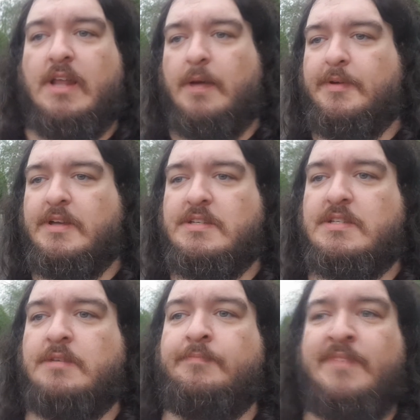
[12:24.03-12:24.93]

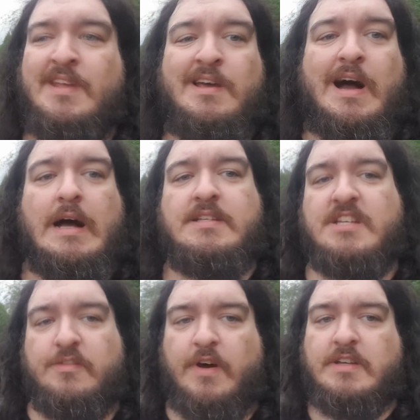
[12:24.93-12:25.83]
kilometres, I had to
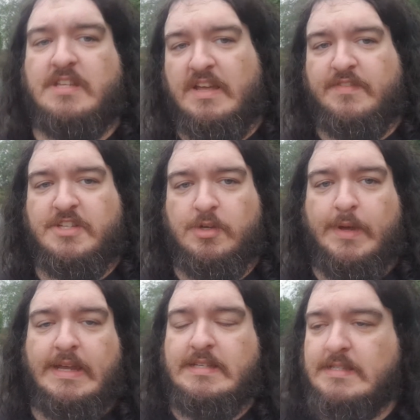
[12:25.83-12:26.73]
self-isolate for 2
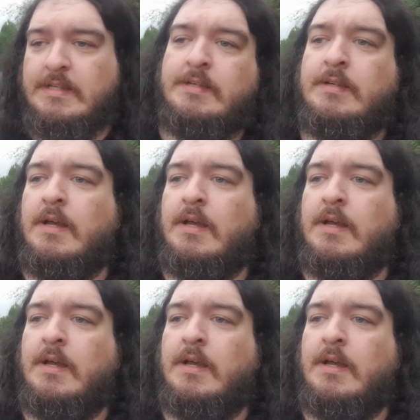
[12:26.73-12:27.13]
weeks,